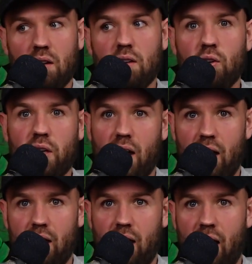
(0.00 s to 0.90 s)
look at
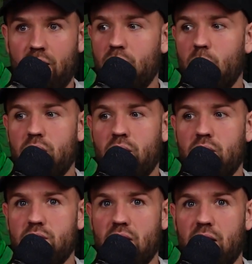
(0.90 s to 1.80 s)

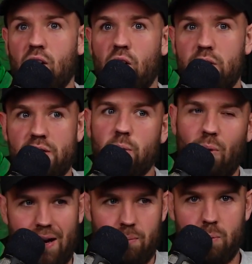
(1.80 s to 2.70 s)
everyone's psychology,
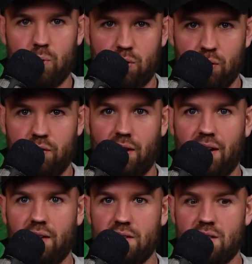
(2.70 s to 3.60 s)
why people do
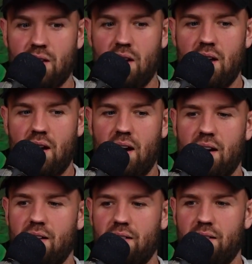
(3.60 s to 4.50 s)
things.
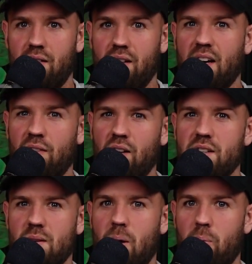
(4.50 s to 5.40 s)
Like if you
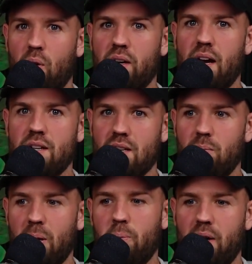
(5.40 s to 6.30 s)
listen to my podcast,
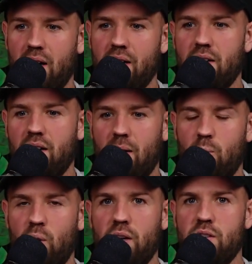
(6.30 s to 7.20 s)
I'm like breaking,
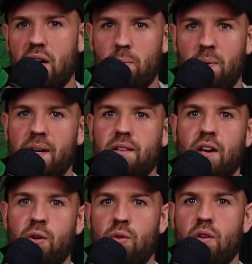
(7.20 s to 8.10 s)
I'm really trying to break
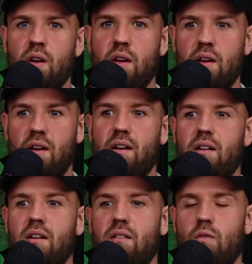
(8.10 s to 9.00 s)
down
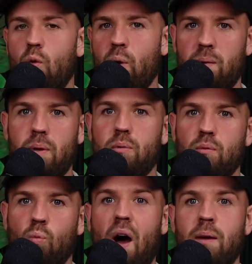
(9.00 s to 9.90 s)
the way
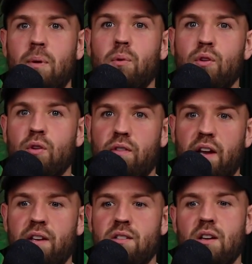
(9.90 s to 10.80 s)
people, why people do
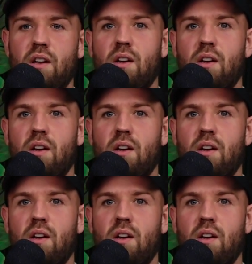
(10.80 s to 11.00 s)
things,